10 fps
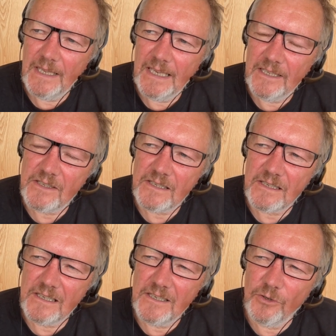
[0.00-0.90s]

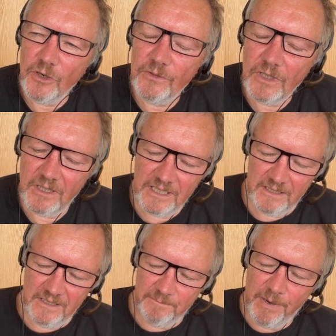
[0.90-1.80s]
it's, you know,
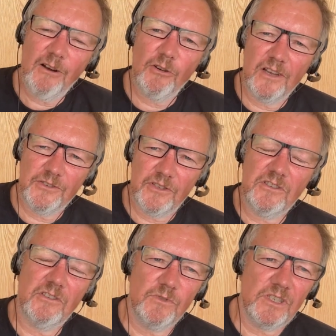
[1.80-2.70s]
the powerhouse
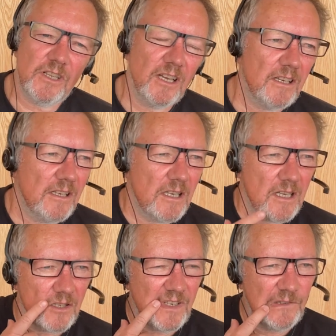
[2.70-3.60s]
system we started
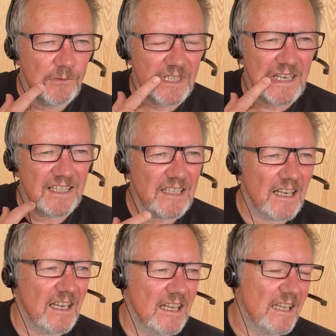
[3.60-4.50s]
together with
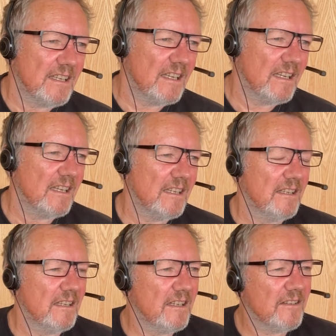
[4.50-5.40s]
Skanska
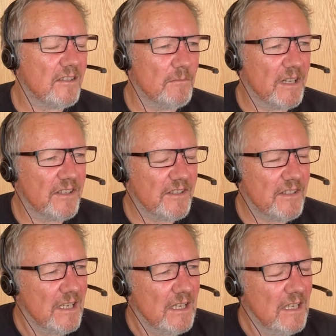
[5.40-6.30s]
and some
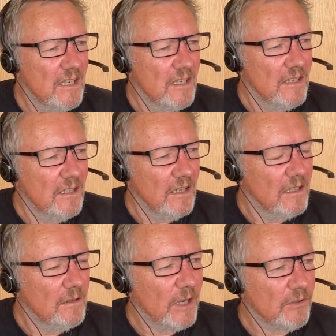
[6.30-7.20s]
others
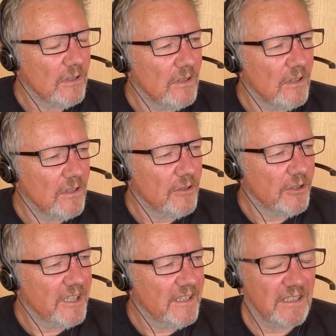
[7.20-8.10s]
about
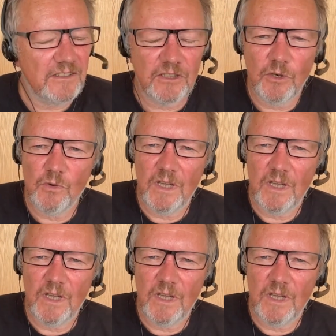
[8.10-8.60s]
13 years ago.